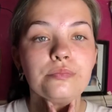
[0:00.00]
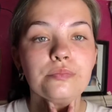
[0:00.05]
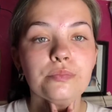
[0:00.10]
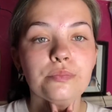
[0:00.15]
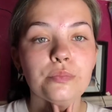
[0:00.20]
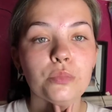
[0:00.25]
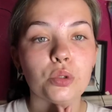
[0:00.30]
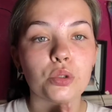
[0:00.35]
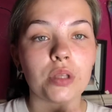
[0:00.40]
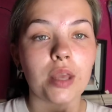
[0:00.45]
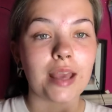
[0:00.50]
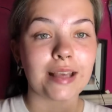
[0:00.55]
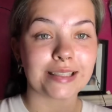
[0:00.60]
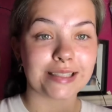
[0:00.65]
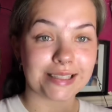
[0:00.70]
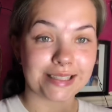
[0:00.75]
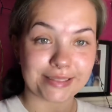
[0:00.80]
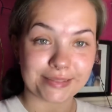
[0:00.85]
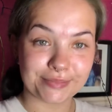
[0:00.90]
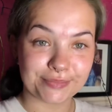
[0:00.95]
But yes,
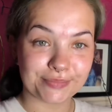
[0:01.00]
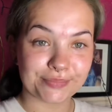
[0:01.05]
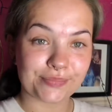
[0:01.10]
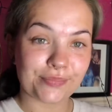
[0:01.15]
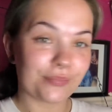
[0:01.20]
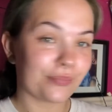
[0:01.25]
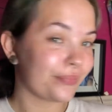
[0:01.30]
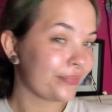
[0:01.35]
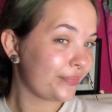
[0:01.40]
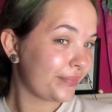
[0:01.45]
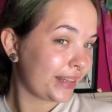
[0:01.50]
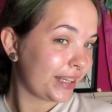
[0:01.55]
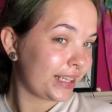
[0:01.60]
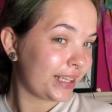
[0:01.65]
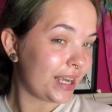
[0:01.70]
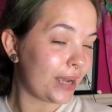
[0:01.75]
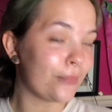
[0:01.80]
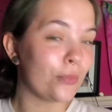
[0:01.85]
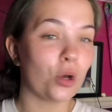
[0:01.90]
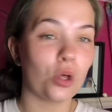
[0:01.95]

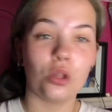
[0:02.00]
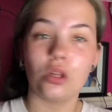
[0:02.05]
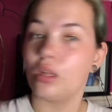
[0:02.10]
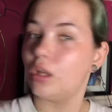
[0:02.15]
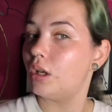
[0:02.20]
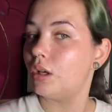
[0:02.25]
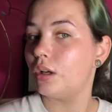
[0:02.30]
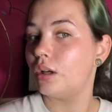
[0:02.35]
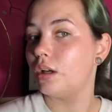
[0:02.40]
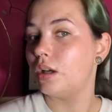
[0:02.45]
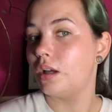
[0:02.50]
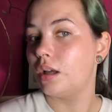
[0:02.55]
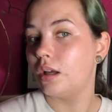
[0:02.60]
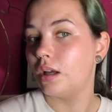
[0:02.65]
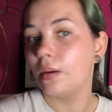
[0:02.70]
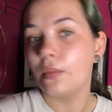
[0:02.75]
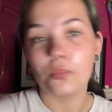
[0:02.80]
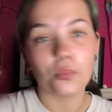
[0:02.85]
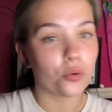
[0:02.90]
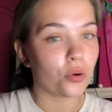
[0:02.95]
more
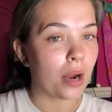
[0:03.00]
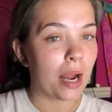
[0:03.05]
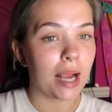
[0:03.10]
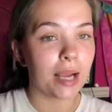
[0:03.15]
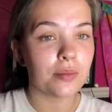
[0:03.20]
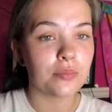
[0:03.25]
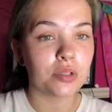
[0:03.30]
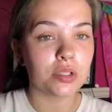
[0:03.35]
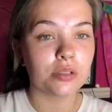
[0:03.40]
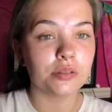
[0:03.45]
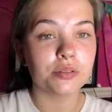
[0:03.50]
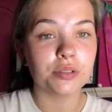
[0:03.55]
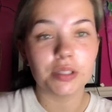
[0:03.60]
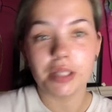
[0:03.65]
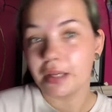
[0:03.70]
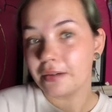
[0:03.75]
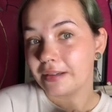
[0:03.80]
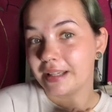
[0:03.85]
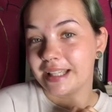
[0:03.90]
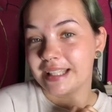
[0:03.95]
primed and
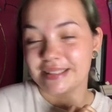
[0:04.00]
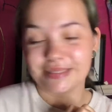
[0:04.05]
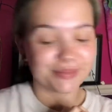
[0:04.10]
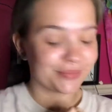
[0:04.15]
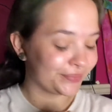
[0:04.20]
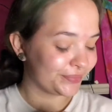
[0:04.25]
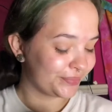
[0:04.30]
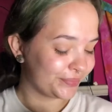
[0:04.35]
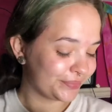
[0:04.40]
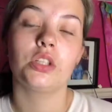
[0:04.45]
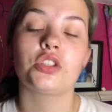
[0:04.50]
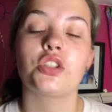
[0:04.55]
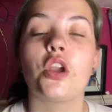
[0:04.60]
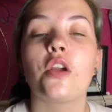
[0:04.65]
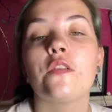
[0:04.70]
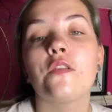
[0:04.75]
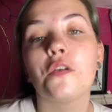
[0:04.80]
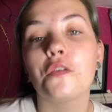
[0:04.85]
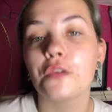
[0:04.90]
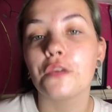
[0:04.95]
glowy. So
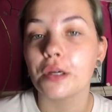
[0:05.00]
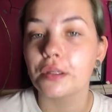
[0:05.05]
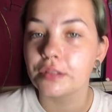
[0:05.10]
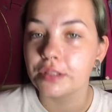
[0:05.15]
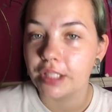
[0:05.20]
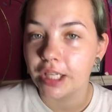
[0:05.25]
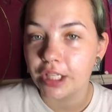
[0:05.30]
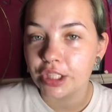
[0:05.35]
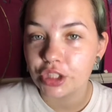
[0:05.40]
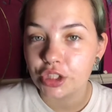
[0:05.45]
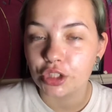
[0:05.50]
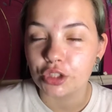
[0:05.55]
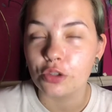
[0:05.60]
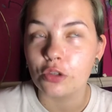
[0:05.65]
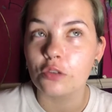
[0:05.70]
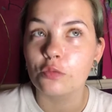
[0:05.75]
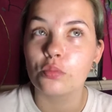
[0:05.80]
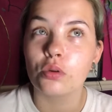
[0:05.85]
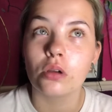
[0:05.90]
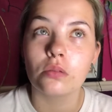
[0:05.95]
for foundation, you've
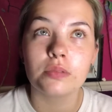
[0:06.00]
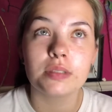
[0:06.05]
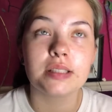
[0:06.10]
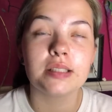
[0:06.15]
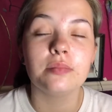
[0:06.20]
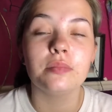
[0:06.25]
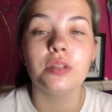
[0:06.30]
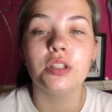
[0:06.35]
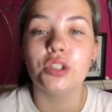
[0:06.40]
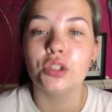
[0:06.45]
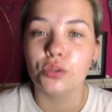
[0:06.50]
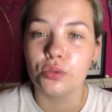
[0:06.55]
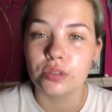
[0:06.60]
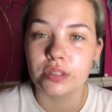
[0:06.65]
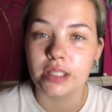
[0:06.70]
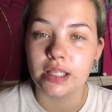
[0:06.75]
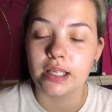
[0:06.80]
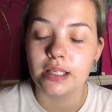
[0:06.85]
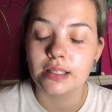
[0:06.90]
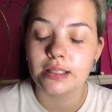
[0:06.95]
probably seen me use
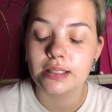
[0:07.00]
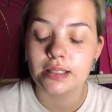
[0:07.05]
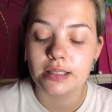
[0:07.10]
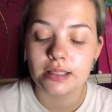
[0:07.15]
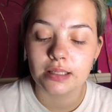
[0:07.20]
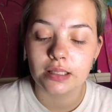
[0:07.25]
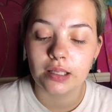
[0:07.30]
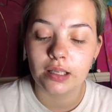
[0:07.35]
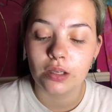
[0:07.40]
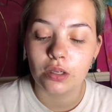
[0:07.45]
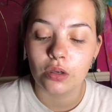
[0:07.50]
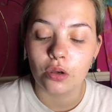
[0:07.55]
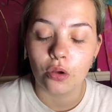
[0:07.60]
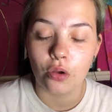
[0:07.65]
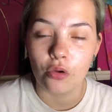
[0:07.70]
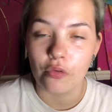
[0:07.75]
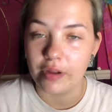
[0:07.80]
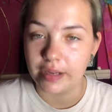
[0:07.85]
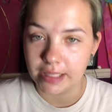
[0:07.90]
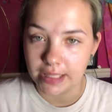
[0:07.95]
this
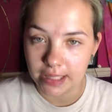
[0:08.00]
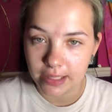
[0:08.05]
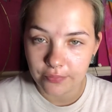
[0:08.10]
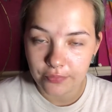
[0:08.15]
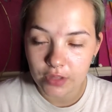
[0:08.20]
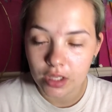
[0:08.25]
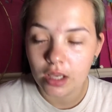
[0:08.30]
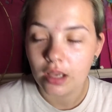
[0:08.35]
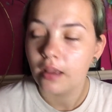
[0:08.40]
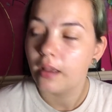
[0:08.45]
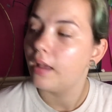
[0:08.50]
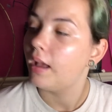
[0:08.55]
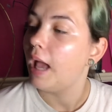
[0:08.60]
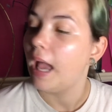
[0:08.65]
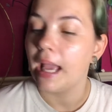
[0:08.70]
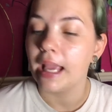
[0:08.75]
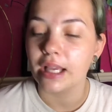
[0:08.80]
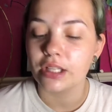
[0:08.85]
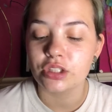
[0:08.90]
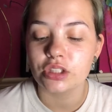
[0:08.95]
already. I
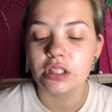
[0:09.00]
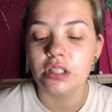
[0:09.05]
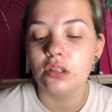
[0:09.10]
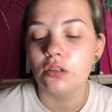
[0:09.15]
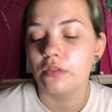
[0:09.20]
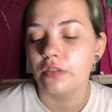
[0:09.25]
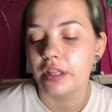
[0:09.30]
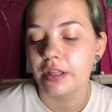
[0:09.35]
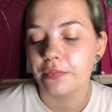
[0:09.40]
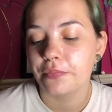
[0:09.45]
actually love it,